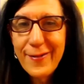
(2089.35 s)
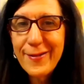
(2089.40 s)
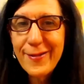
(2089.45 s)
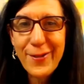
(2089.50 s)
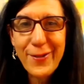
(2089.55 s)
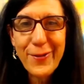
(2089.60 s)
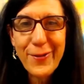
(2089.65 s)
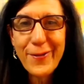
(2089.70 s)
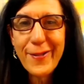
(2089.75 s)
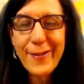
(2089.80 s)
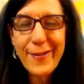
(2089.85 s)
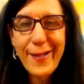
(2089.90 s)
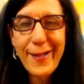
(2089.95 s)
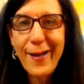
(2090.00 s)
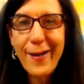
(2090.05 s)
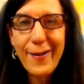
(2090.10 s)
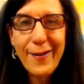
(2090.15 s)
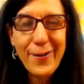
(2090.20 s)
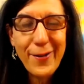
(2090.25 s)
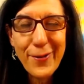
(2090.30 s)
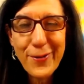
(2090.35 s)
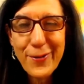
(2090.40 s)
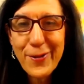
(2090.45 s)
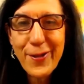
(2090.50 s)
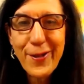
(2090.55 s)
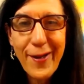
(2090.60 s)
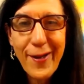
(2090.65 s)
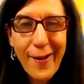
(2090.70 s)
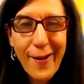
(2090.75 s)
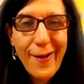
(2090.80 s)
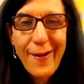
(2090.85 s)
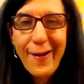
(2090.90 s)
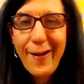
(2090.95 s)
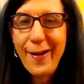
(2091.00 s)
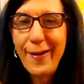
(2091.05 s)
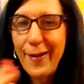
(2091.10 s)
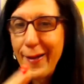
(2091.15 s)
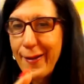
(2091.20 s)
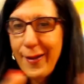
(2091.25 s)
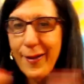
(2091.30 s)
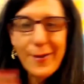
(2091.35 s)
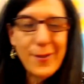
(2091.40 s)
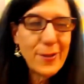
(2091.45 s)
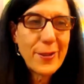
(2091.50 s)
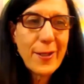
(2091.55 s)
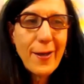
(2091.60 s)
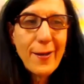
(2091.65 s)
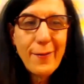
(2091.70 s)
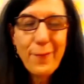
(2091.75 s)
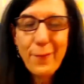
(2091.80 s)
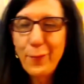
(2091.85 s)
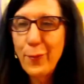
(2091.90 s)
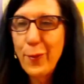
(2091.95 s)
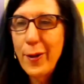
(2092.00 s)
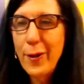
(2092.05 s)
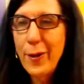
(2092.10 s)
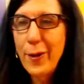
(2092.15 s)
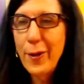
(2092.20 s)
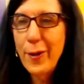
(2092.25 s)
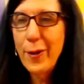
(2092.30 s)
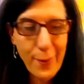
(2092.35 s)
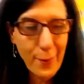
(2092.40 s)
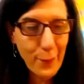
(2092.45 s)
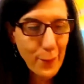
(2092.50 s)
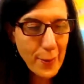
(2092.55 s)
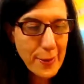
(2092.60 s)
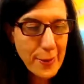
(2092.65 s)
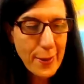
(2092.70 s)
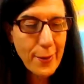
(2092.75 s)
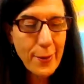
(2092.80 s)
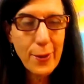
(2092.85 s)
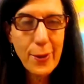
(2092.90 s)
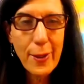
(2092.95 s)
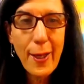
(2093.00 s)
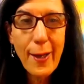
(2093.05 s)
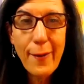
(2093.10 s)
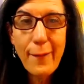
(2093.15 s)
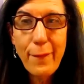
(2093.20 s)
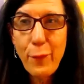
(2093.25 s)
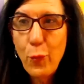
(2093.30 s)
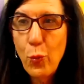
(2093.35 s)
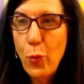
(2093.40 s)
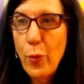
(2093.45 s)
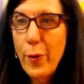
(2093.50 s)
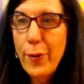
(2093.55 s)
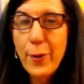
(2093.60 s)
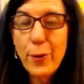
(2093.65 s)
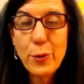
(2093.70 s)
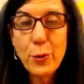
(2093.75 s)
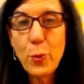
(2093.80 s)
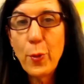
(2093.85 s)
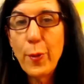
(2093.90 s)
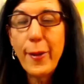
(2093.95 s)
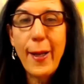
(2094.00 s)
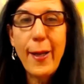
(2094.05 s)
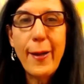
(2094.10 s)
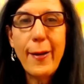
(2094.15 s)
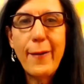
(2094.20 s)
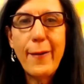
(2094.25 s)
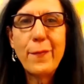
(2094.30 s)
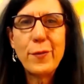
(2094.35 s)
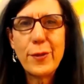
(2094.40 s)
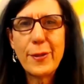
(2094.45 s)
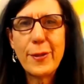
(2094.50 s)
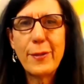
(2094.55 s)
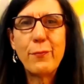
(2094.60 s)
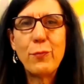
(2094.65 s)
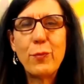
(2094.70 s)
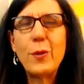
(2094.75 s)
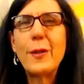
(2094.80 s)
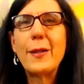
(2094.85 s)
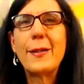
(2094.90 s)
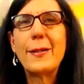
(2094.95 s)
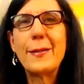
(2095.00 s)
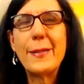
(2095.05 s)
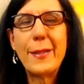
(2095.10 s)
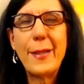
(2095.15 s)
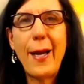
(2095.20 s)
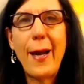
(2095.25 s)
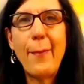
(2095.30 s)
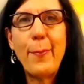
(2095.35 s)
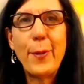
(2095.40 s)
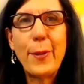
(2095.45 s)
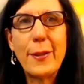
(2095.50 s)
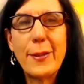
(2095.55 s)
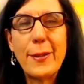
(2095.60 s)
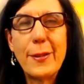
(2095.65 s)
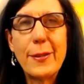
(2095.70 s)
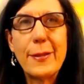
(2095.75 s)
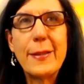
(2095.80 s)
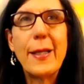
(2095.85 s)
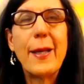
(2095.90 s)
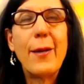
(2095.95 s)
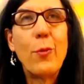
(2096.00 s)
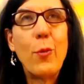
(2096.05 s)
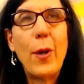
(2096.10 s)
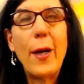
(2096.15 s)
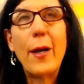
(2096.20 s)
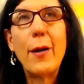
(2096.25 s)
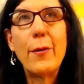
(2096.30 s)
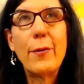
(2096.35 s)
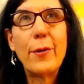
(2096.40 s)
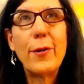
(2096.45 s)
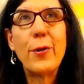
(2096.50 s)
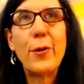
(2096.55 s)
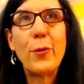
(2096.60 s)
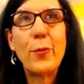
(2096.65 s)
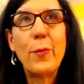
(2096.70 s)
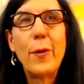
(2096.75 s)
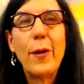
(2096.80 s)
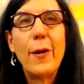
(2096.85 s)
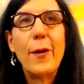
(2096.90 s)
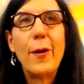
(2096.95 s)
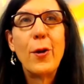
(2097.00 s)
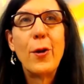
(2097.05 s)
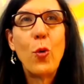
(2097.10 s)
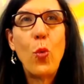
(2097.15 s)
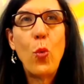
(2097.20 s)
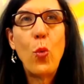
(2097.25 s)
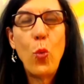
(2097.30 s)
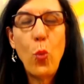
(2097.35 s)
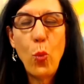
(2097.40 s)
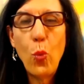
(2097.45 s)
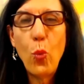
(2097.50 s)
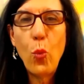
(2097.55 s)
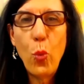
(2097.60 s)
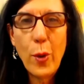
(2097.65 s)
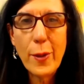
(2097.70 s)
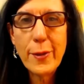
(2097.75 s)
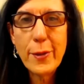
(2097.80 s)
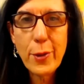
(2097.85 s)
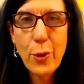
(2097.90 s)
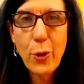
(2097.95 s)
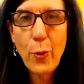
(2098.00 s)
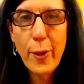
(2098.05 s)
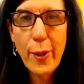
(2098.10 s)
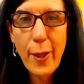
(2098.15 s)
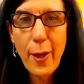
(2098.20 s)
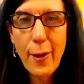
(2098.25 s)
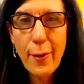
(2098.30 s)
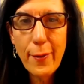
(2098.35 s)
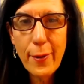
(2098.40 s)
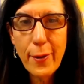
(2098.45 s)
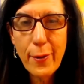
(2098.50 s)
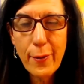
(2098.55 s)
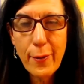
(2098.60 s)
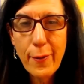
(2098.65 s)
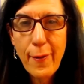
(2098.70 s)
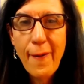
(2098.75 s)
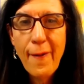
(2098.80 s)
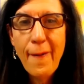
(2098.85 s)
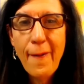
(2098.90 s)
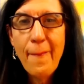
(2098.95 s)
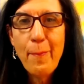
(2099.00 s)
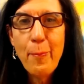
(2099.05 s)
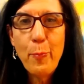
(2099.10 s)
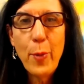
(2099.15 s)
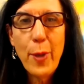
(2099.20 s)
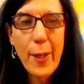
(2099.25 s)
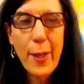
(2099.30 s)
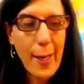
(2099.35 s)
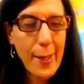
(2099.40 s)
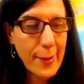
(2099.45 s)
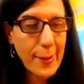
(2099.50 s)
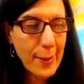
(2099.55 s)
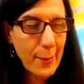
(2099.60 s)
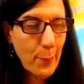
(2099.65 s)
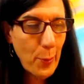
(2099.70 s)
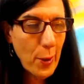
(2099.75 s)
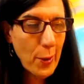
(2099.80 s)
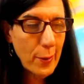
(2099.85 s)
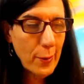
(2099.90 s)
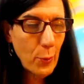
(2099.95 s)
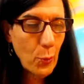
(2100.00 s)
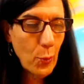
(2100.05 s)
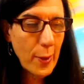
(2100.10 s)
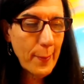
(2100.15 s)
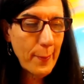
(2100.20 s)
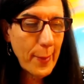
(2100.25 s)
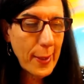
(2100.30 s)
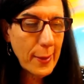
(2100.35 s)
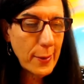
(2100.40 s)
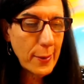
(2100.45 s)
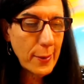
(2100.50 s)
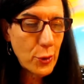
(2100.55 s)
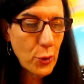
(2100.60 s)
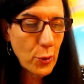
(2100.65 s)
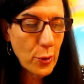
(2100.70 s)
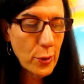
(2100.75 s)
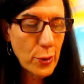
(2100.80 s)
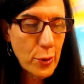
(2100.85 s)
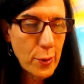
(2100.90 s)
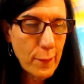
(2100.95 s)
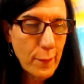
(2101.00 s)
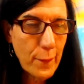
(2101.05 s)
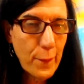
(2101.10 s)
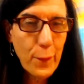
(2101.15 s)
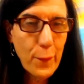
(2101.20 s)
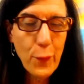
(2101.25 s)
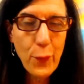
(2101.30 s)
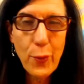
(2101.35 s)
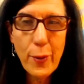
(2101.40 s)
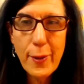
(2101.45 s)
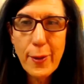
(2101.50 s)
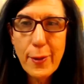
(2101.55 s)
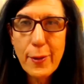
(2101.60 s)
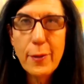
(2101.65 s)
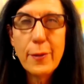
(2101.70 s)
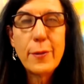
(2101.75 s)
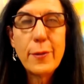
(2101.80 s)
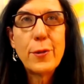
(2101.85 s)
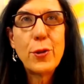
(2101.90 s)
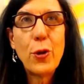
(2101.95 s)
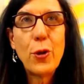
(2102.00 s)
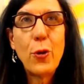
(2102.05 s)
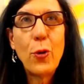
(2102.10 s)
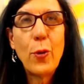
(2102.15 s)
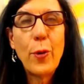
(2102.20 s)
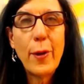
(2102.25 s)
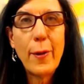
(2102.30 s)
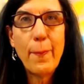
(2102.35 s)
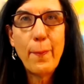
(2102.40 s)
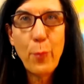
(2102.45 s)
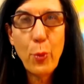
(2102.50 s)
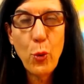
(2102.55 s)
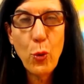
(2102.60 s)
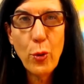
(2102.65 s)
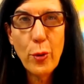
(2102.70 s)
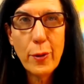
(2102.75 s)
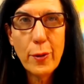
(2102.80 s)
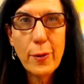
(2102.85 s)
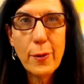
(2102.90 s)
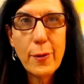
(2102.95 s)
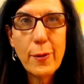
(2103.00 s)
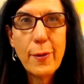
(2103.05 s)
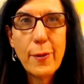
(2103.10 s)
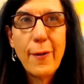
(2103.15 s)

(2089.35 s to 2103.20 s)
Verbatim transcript: zero to ten years, and then they just kind of run the rest of their life with those without ever really stopping to say, wow, you know, what's going on there. But I think part of what made George Floyd so important,